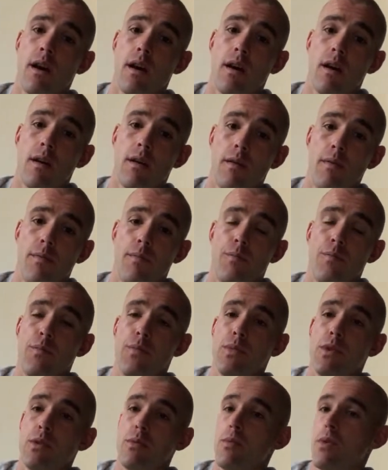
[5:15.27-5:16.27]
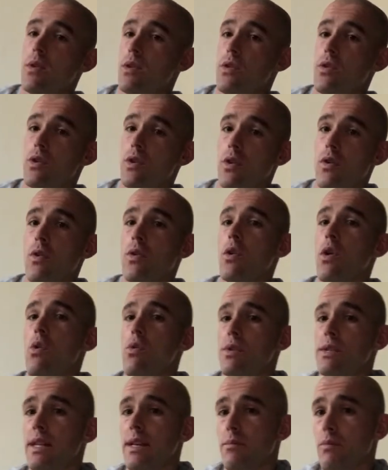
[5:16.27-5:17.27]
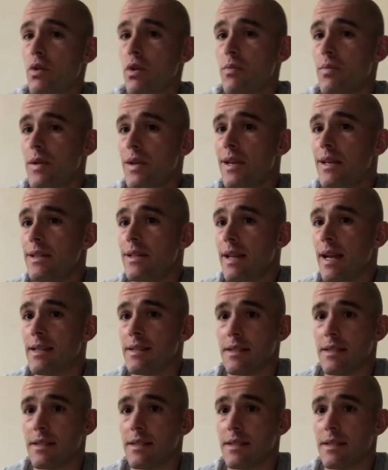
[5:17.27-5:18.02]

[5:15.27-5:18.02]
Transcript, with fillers: uh, you could always hit burpees